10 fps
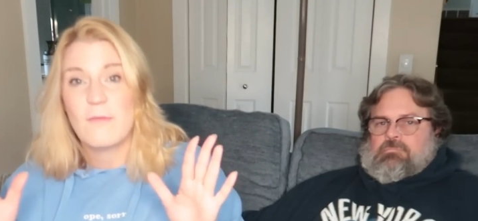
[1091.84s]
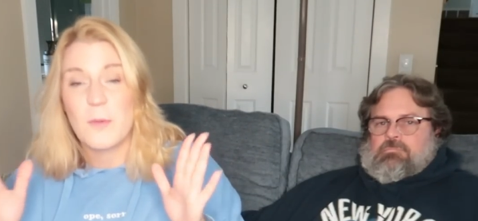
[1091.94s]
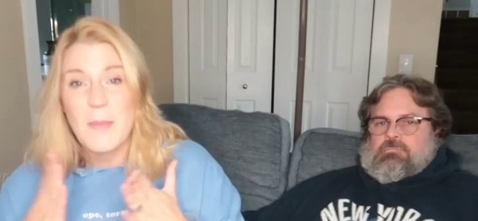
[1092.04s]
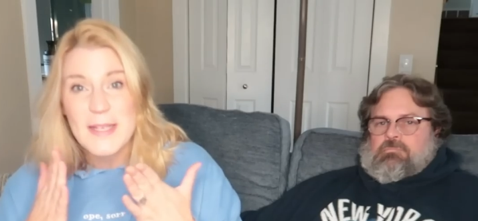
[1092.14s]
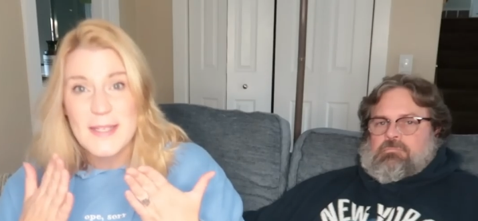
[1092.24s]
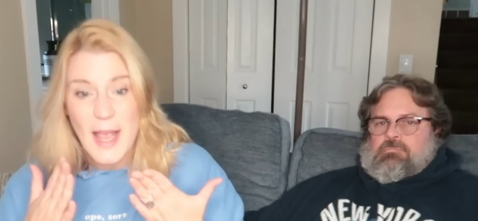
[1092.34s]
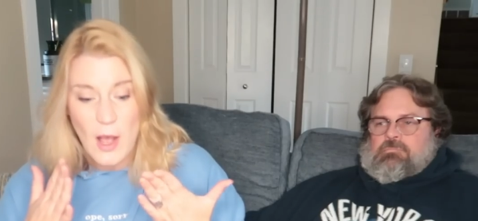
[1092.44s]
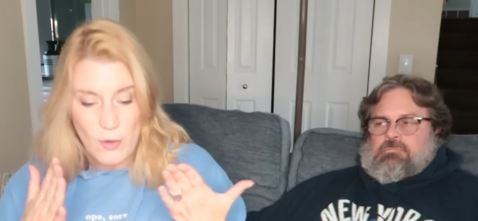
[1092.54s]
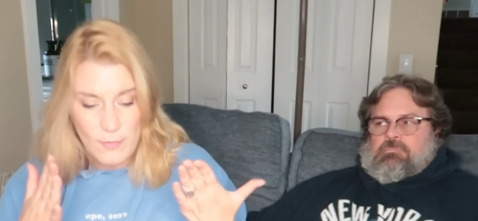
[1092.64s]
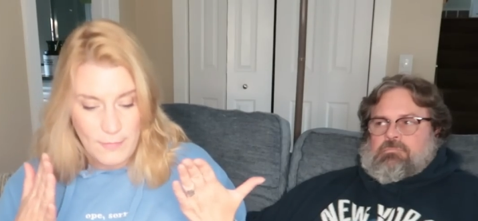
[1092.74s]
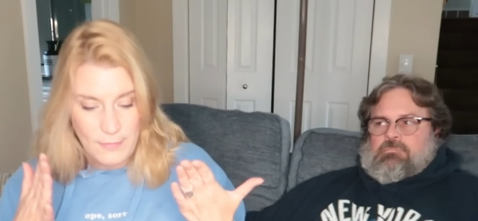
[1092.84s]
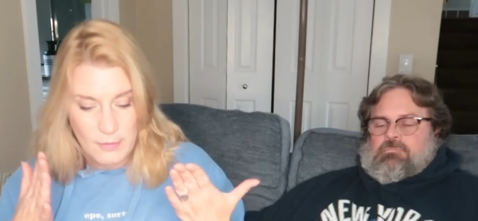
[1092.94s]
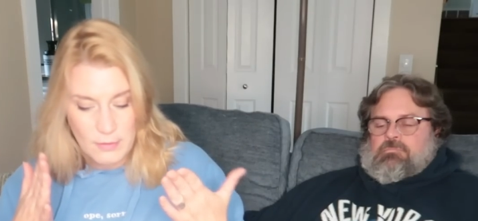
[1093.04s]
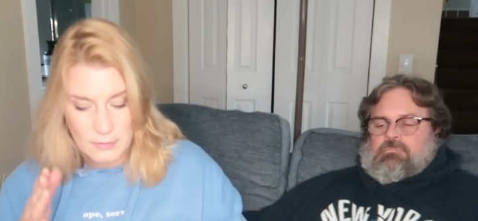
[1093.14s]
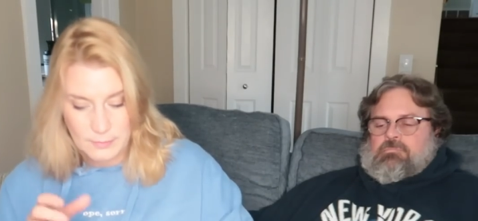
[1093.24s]
Speaker 1: For myself,
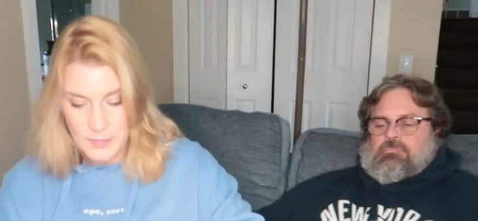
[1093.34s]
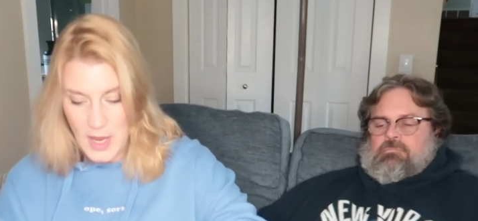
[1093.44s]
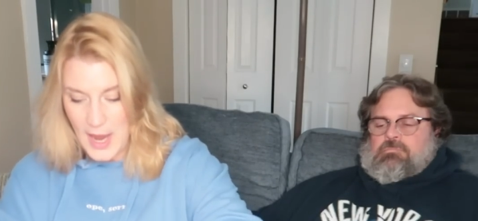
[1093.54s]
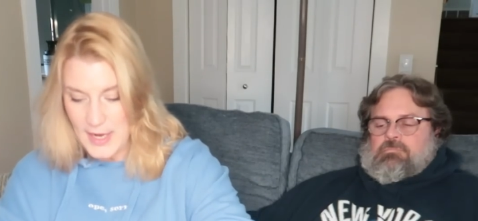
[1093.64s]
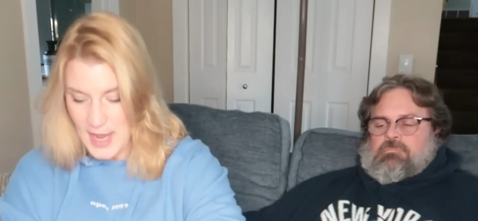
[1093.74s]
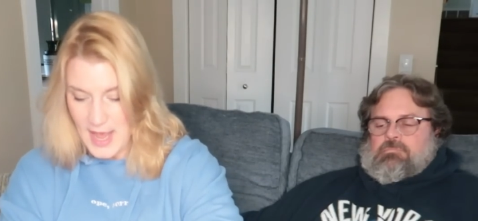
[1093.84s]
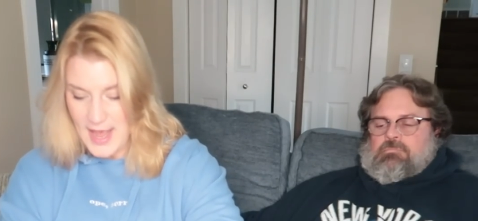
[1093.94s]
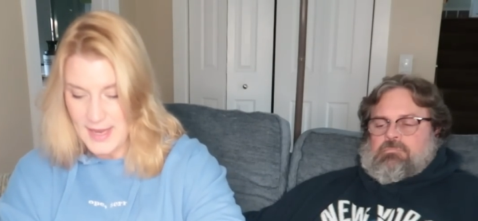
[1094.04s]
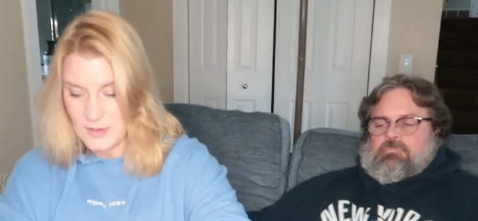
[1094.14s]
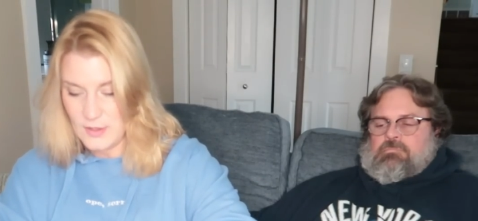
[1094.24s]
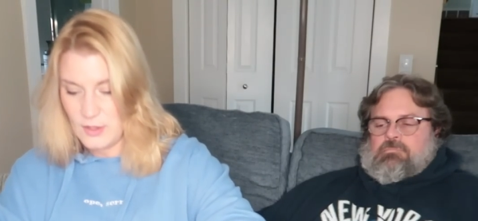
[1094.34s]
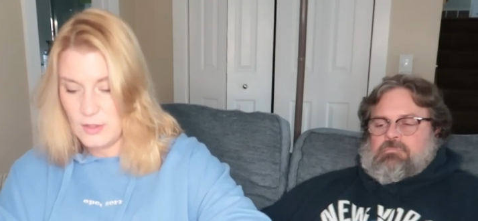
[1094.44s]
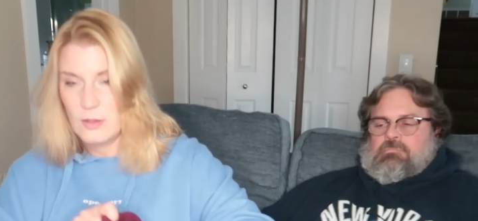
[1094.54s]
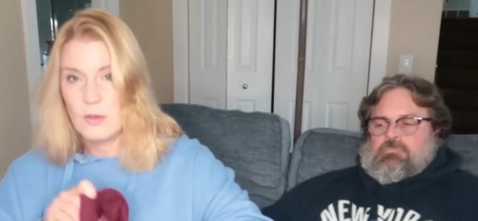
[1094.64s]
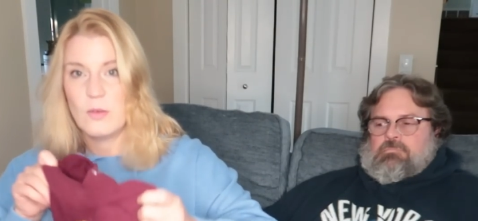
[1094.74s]
I got
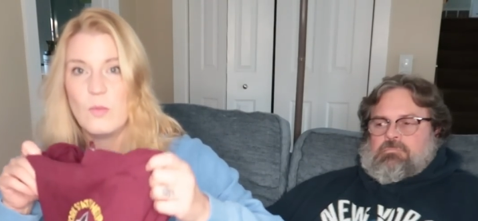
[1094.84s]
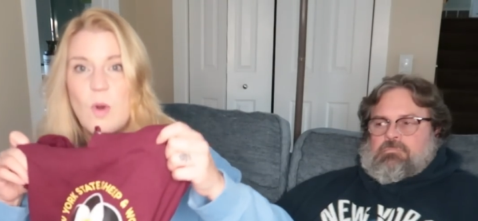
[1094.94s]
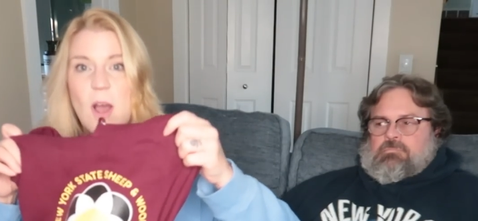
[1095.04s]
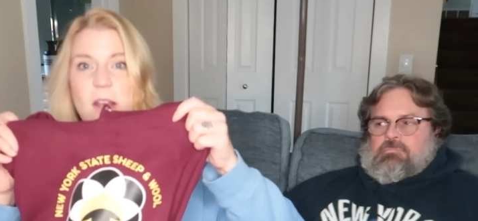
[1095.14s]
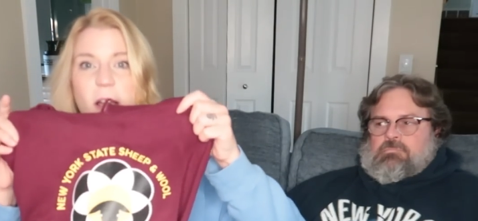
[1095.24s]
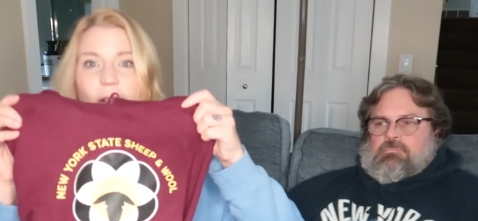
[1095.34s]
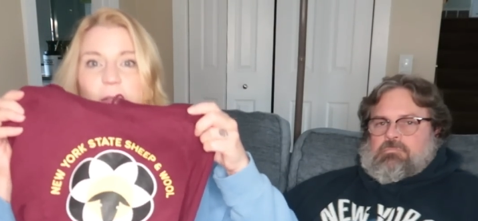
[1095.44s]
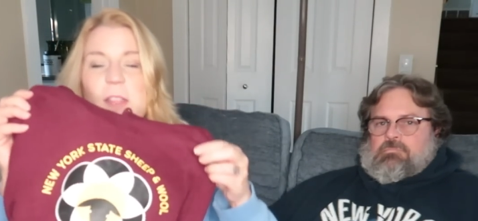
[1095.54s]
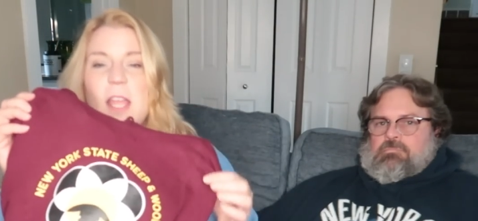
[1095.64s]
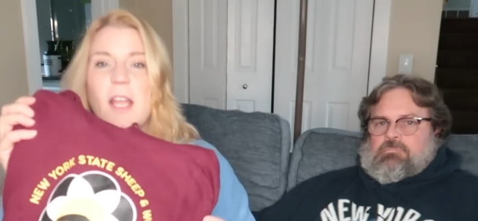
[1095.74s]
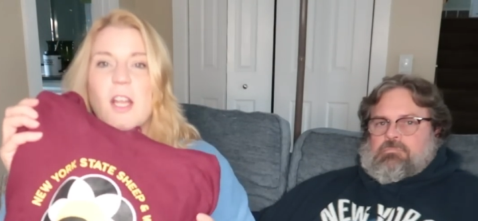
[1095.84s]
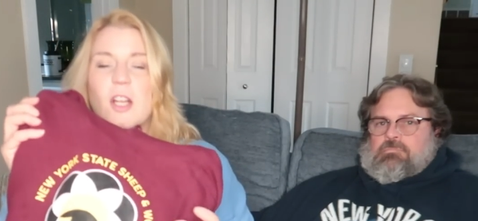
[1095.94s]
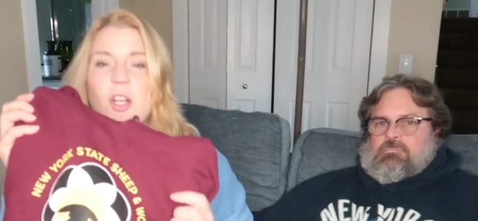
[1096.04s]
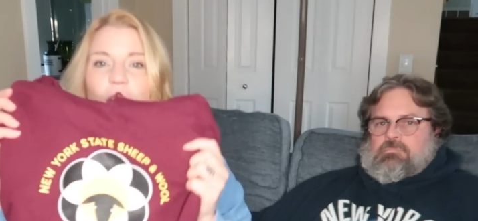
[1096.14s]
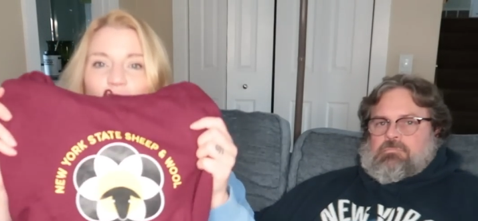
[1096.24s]
one of
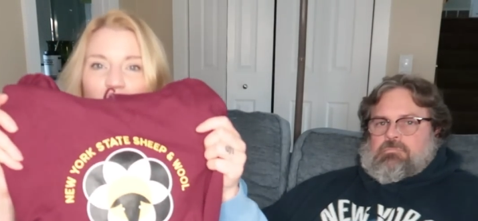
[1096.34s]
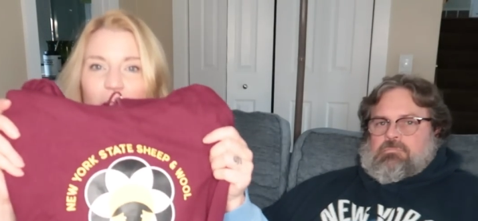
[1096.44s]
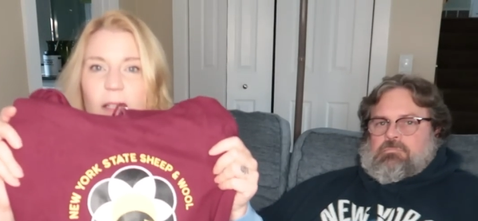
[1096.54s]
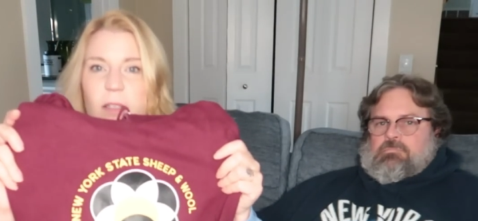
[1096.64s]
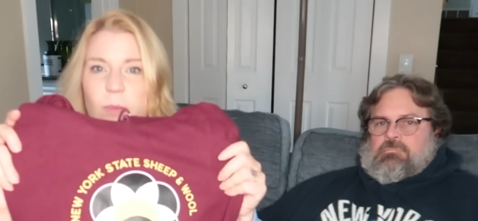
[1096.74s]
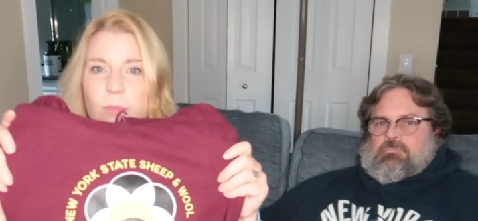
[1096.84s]
their hoodies.